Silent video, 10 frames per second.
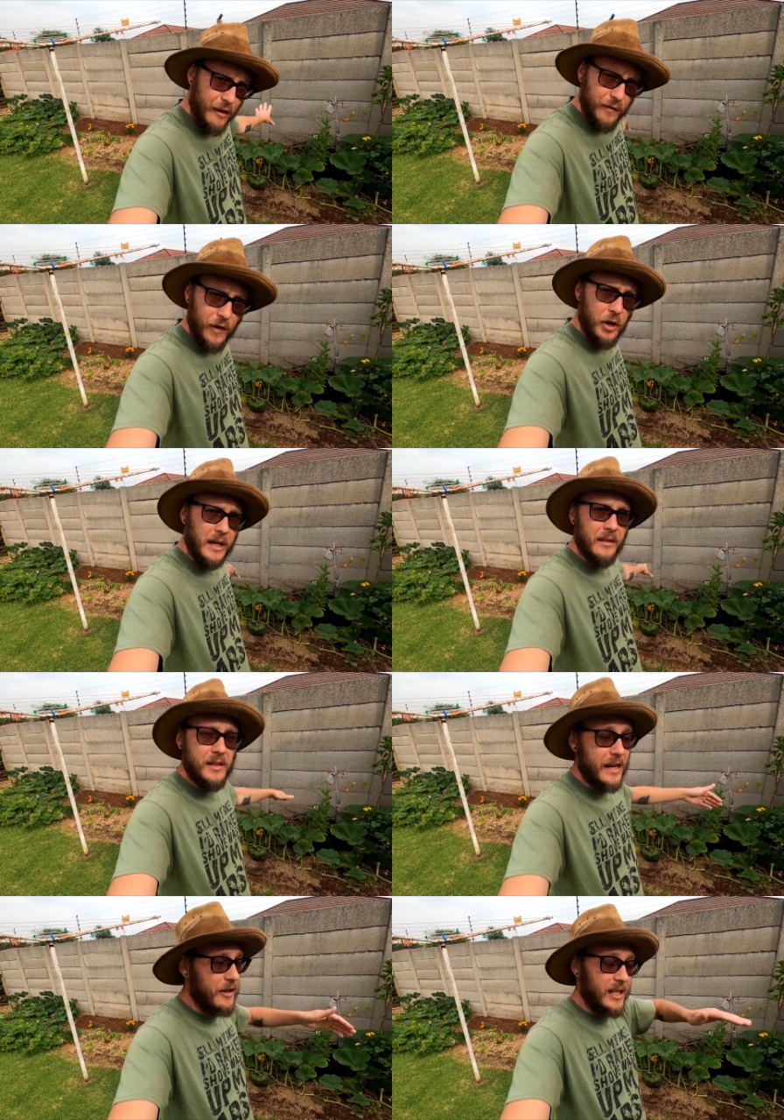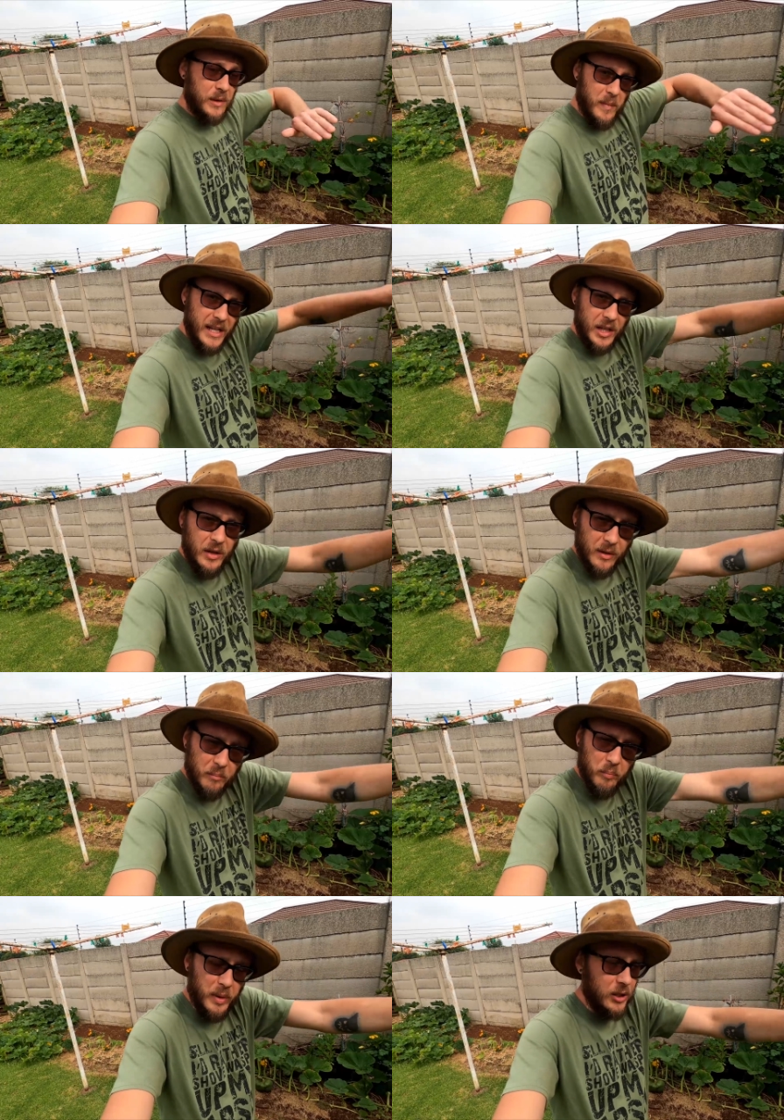airflow in this area, especially
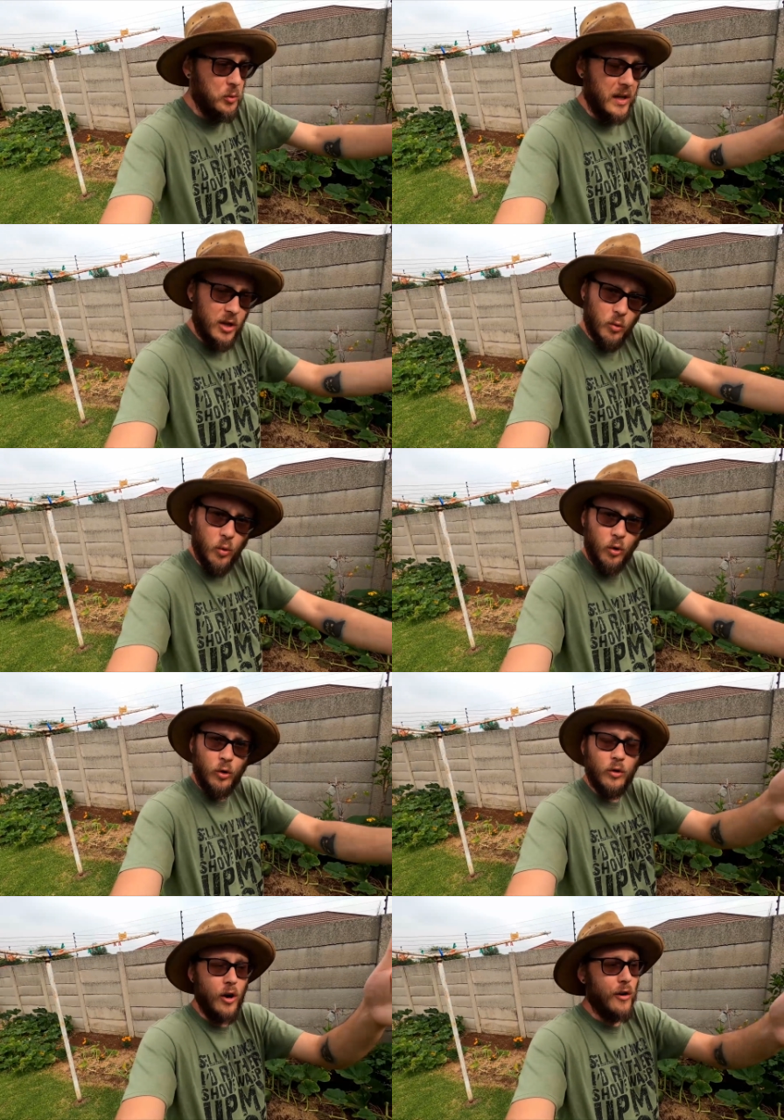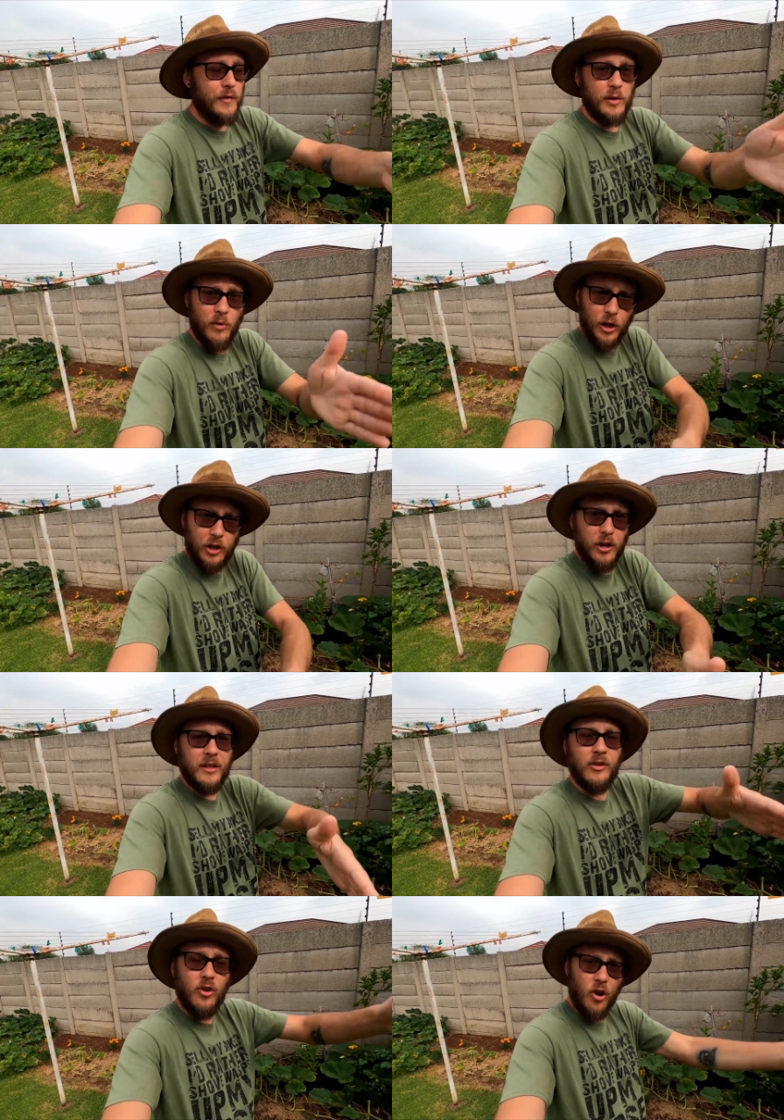between the wall of
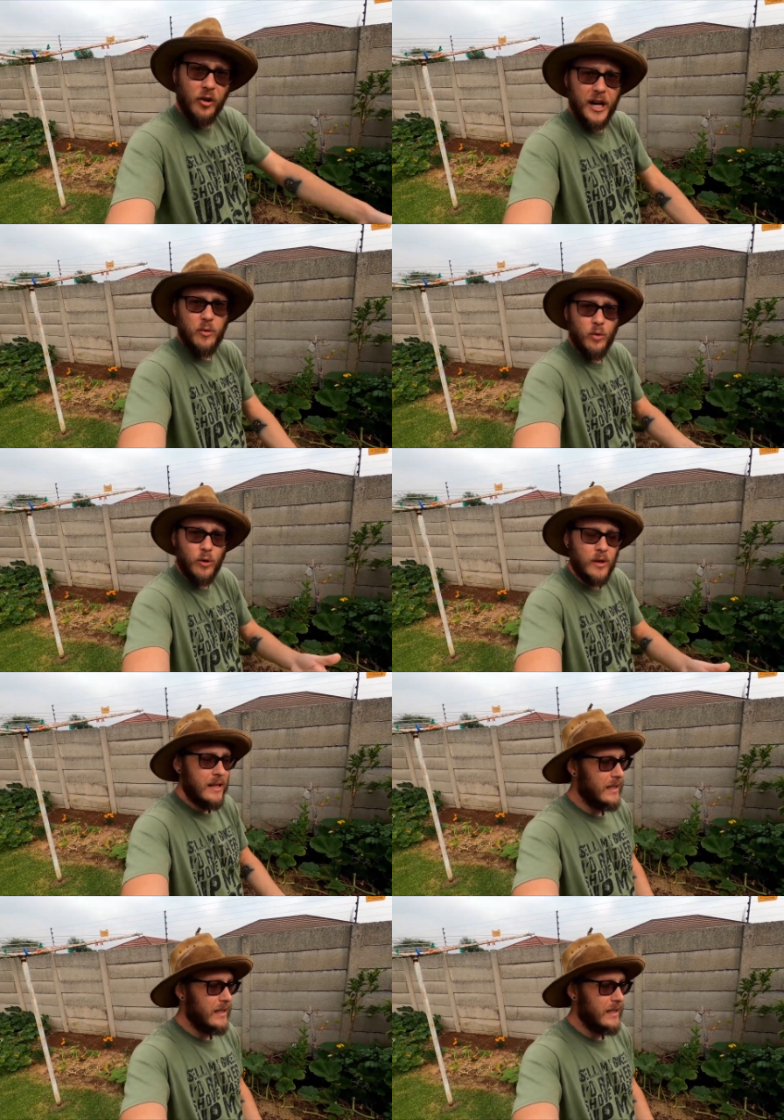tomatoes and the concrete wall.